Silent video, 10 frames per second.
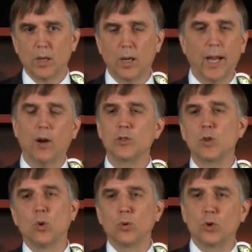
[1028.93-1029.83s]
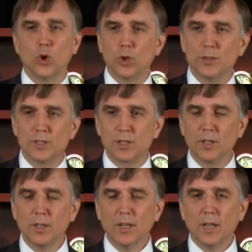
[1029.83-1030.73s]
household goods,
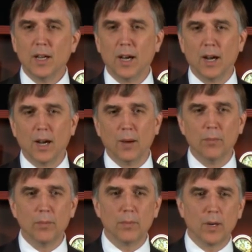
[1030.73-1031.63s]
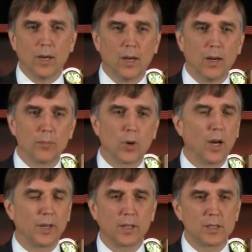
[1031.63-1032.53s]

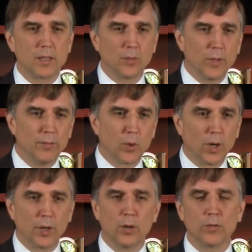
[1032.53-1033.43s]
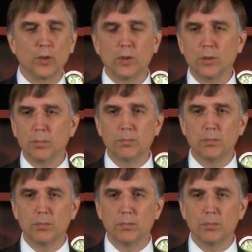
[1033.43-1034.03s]
products that we've brought over,